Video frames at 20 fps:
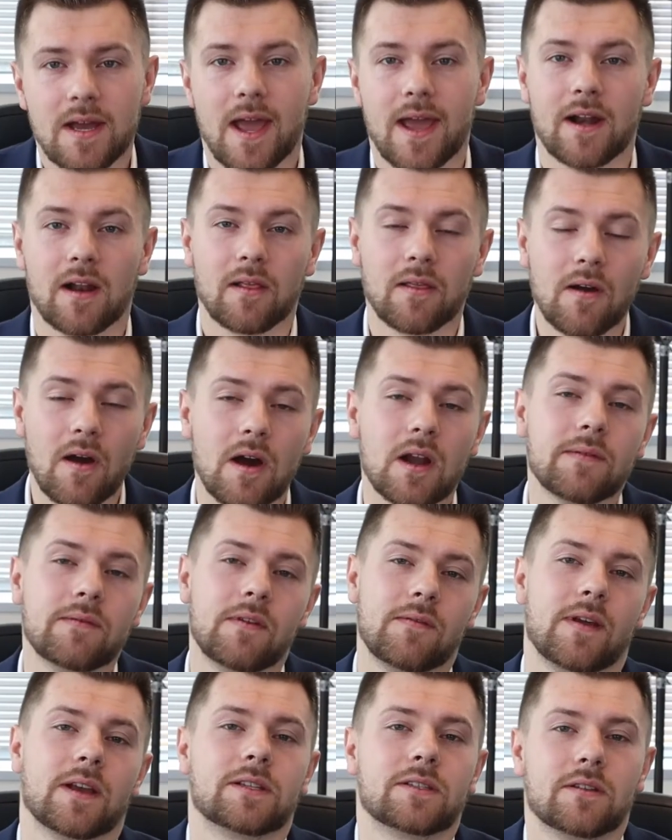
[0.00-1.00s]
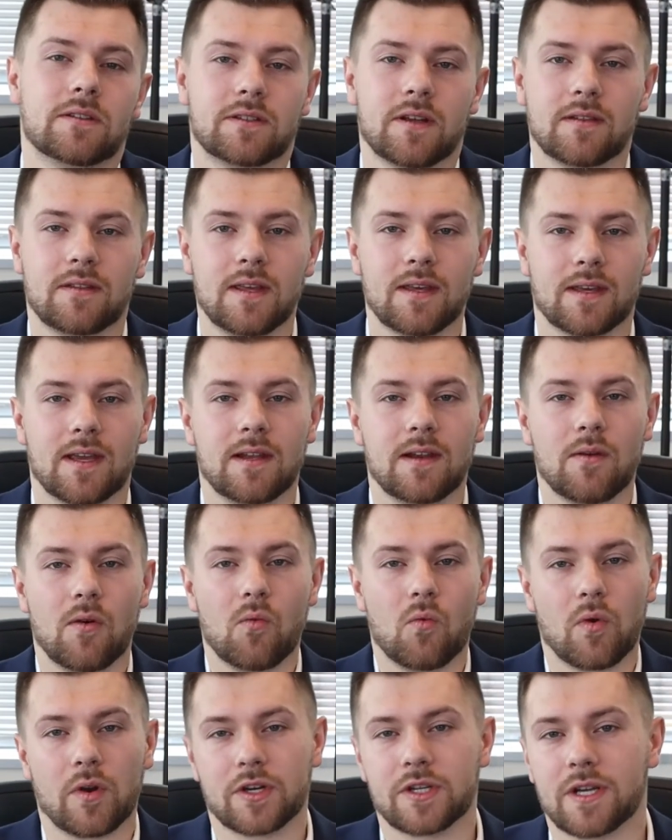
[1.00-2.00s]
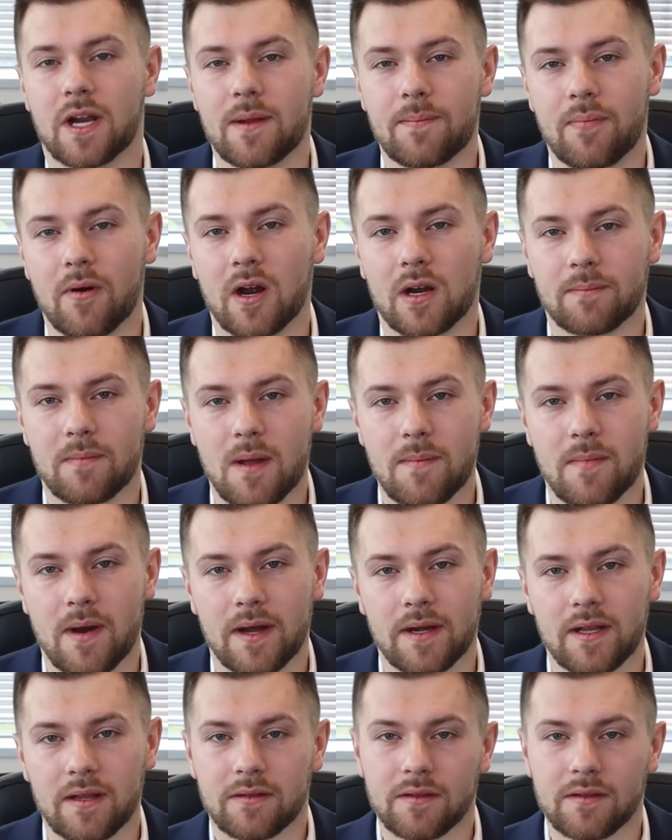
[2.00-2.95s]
And a lot of investors are thinking, where should I park my money?